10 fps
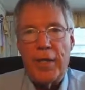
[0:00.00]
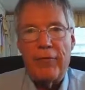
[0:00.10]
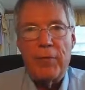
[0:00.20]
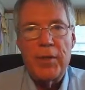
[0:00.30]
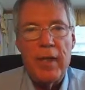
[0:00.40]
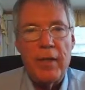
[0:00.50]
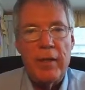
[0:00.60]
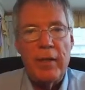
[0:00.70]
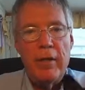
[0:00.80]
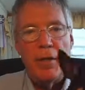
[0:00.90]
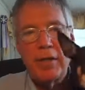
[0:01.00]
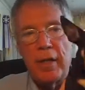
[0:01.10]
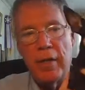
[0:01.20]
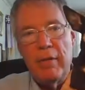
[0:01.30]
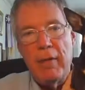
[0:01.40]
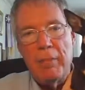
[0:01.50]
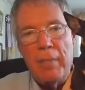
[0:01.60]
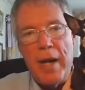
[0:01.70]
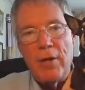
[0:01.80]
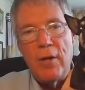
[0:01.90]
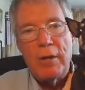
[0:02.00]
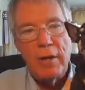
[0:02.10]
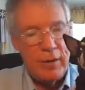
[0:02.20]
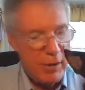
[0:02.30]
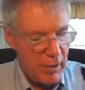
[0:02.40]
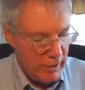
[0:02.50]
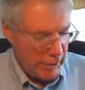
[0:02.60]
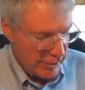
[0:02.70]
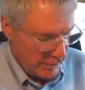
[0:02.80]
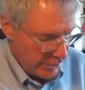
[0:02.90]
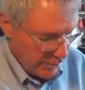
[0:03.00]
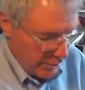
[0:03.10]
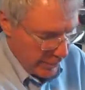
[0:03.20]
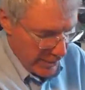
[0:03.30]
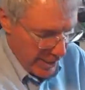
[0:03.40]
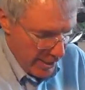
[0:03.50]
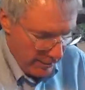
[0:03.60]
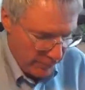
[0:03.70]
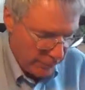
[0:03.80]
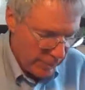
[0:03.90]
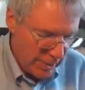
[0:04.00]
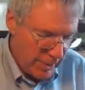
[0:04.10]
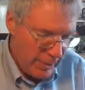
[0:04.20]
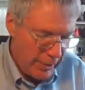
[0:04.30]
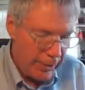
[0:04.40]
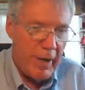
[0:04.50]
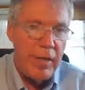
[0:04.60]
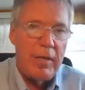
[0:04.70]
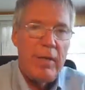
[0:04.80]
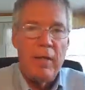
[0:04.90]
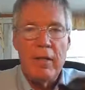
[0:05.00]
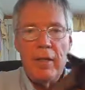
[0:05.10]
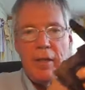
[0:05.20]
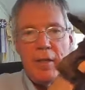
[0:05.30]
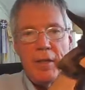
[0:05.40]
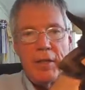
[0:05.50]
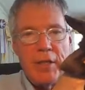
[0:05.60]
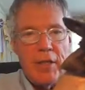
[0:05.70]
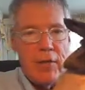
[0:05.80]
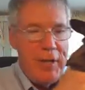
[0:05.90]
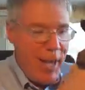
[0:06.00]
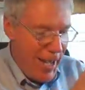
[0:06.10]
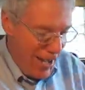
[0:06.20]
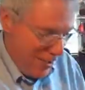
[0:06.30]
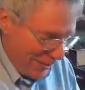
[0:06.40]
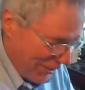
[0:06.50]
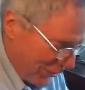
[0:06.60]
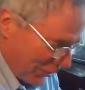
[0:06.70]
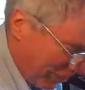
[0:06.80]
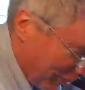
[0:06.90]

that's it from Stanley. Here's my dog, little dog. She's going down. Here's Gracie. She's going down. She's